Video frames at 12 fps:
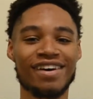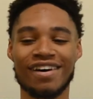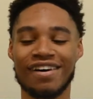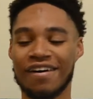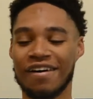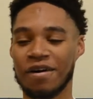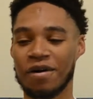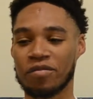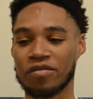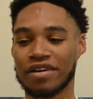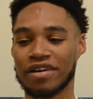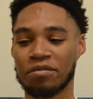
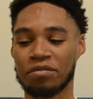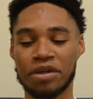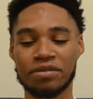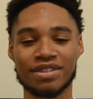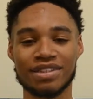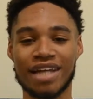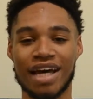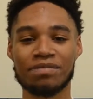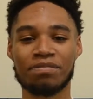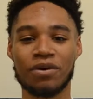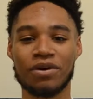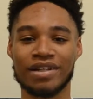Khabib's
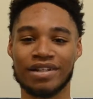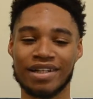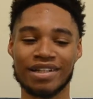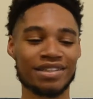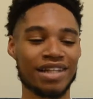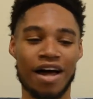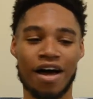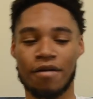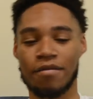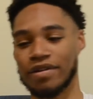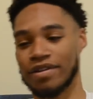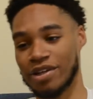disciple and
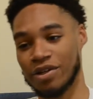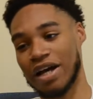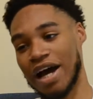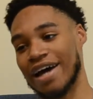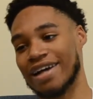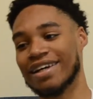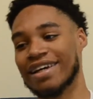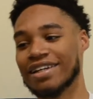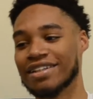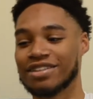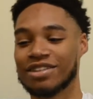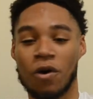Islam, and then you got
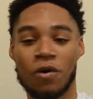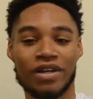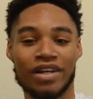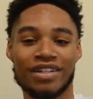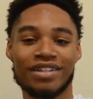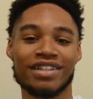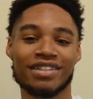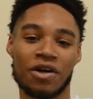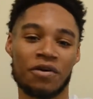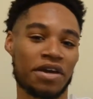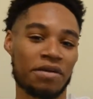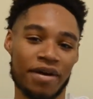the
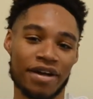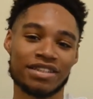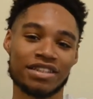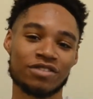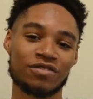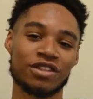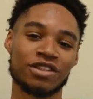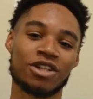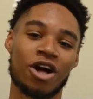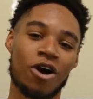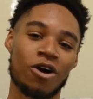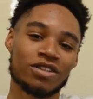Tony comparisons for
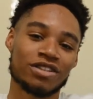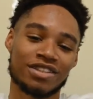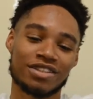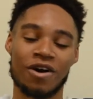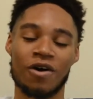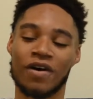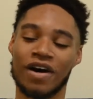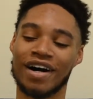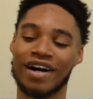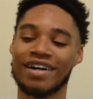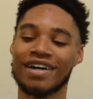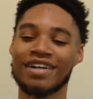Charles, so
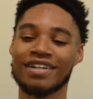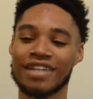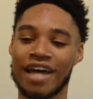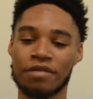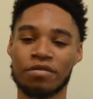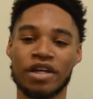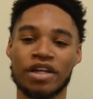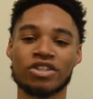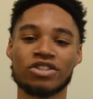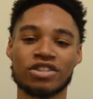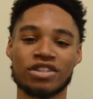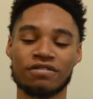that'd be an
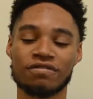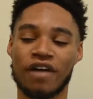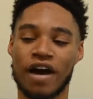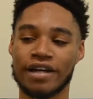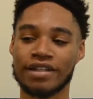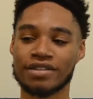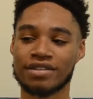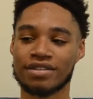interesting fight.